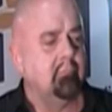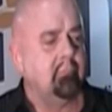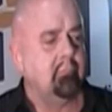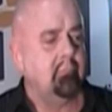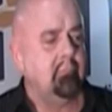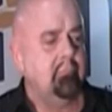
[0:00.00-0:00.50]

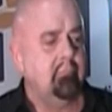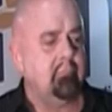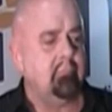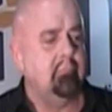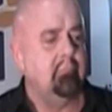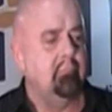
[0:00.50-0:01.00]

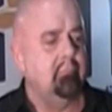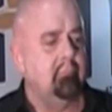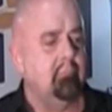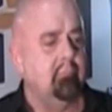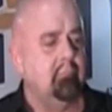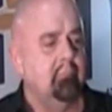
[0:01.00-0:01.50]

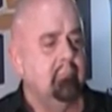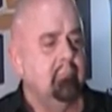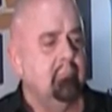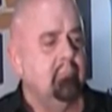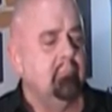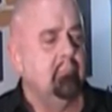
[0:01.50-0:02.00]

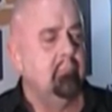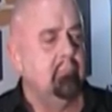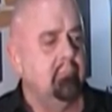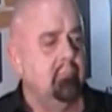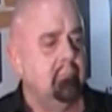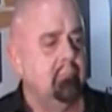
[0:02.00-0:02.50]

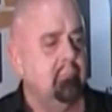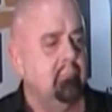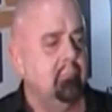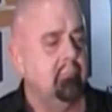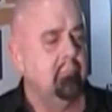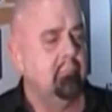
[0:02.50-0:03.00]

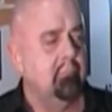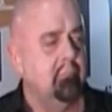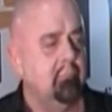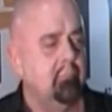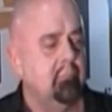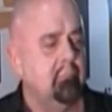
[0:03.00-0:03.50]

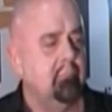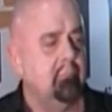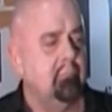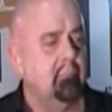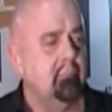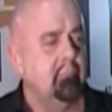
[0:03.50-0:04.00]

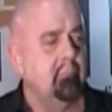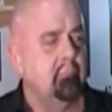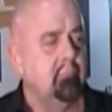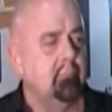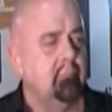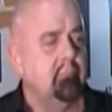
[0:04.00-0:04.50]

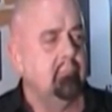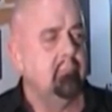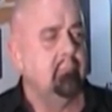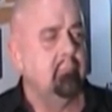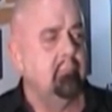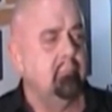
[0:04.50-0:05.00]

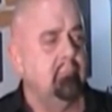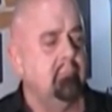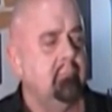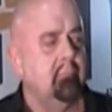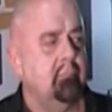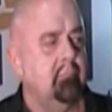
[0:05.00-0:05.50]

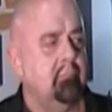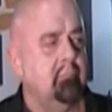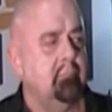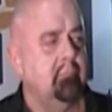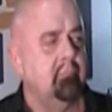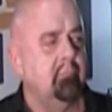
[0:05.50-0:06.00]

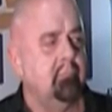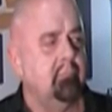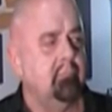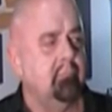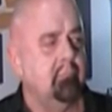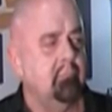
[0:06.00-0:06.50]

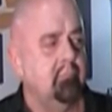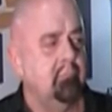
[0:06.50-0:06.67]
The person shown says nothing.